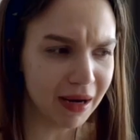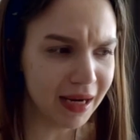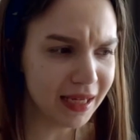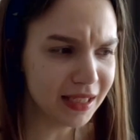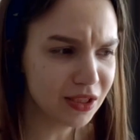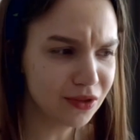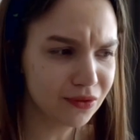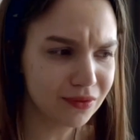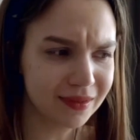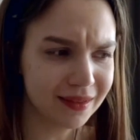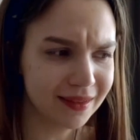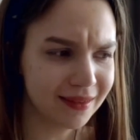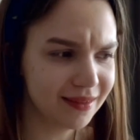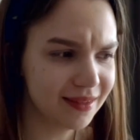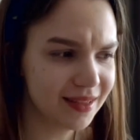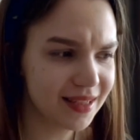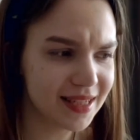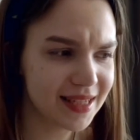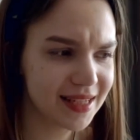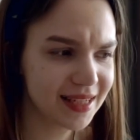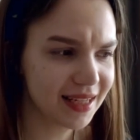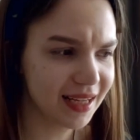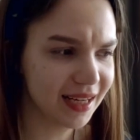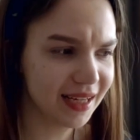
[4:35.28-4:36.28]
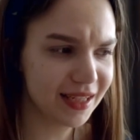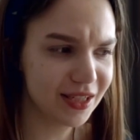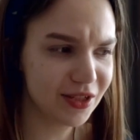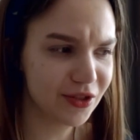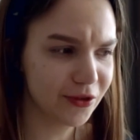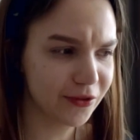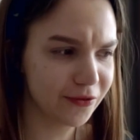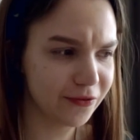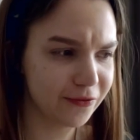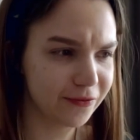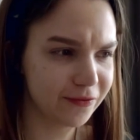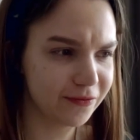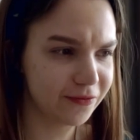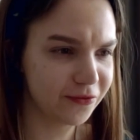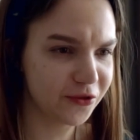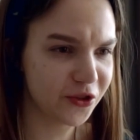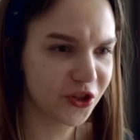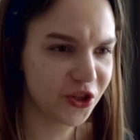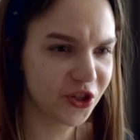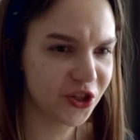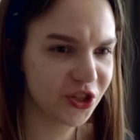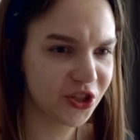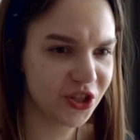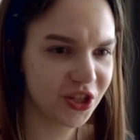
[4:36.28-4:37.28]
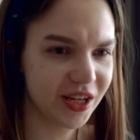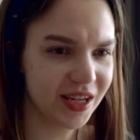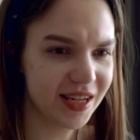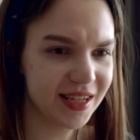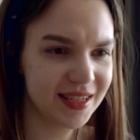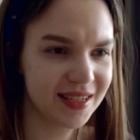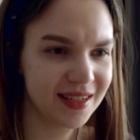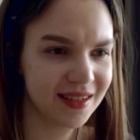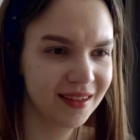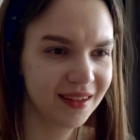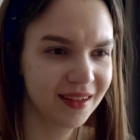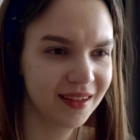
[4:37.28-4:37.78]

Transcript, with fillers: money with this kind of shit?